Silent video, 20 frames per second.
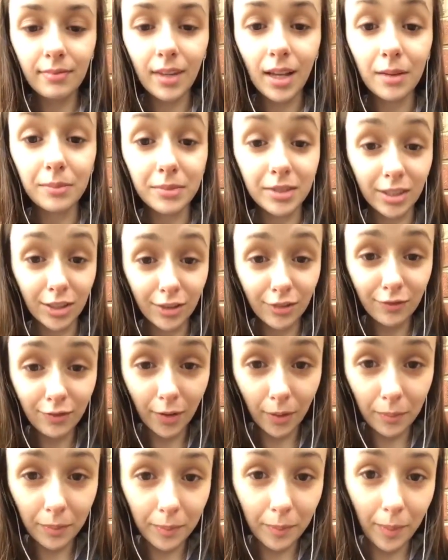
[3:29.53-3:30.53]
I'm still on the
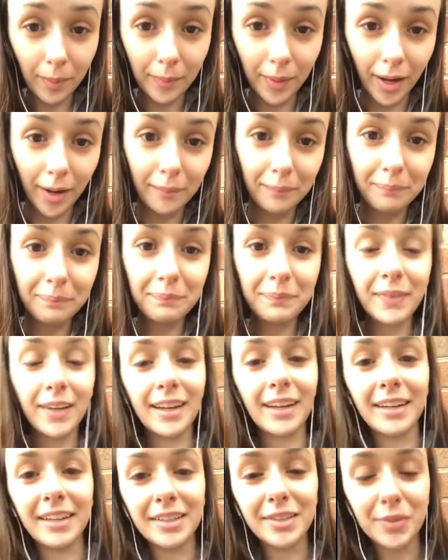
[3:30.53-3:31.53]
phone with my mom, and
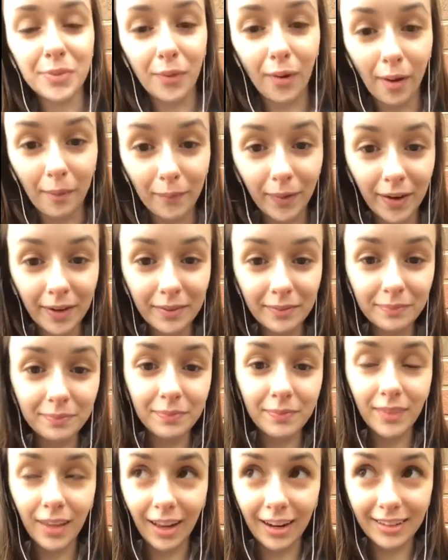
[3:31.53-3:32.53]
I get to Walmart,
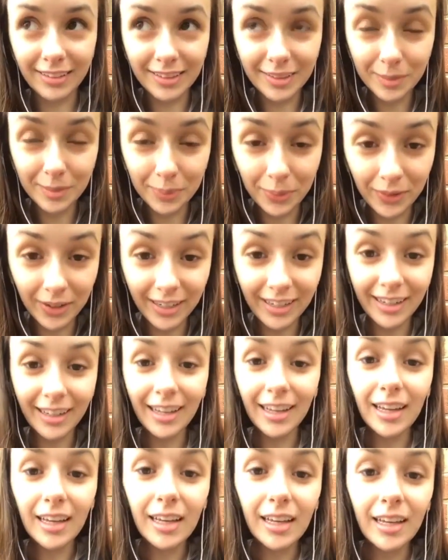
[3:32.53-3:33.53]
and at this point,
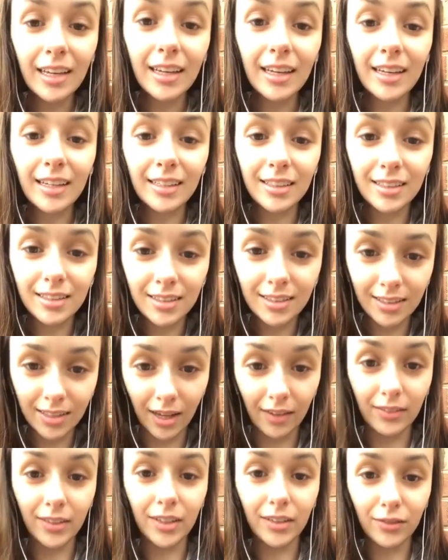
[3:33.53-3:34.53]
it's
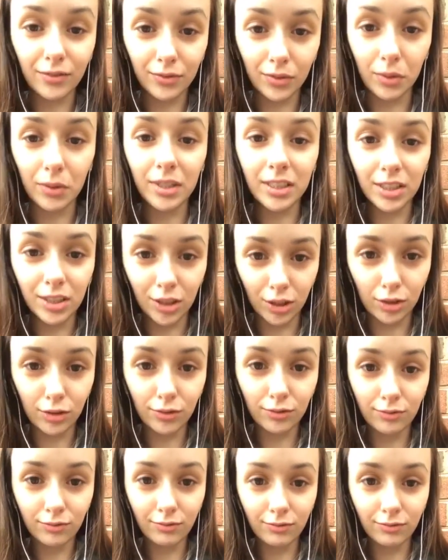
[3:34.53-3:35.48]
7:42.